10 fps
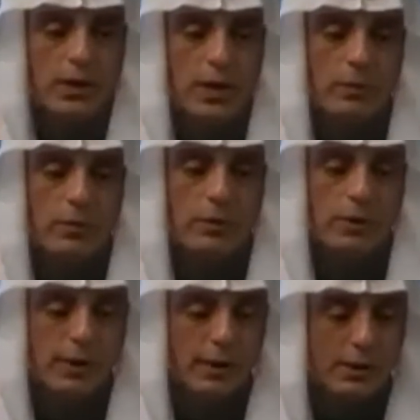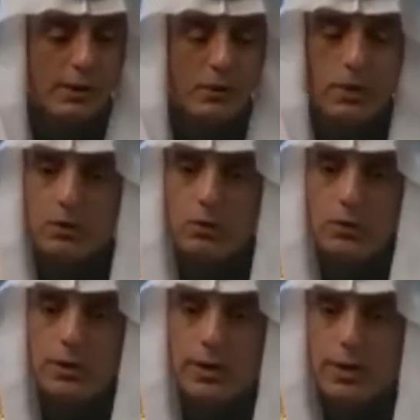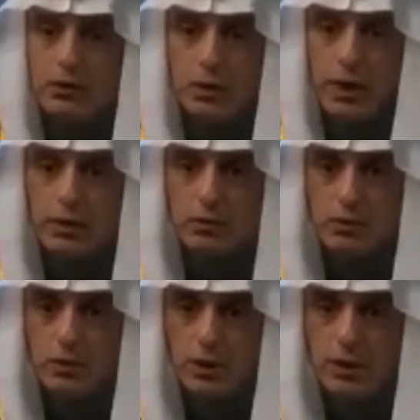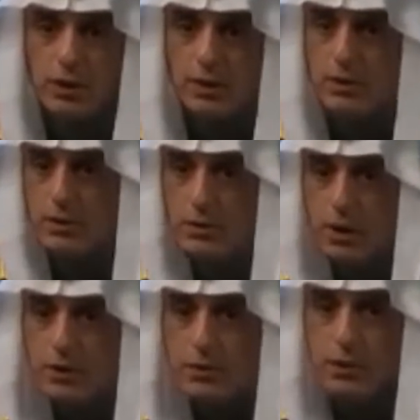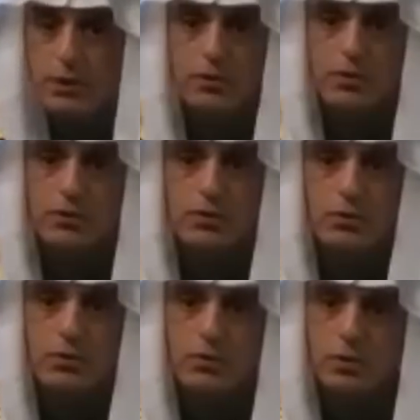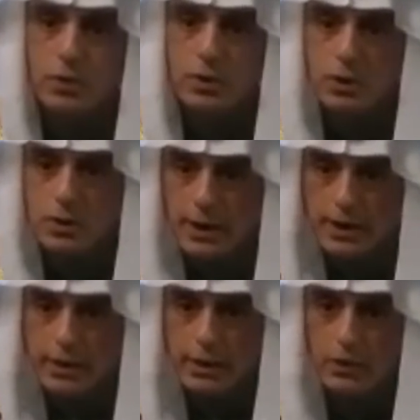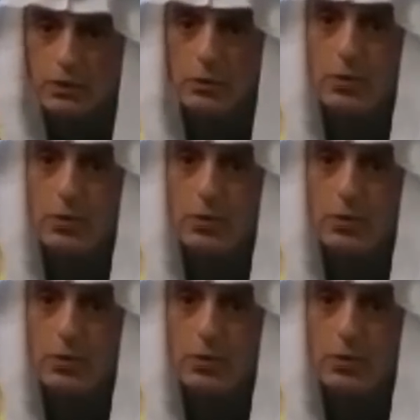When it comes to things, to issues like education, this is not a religious issue, this was a societal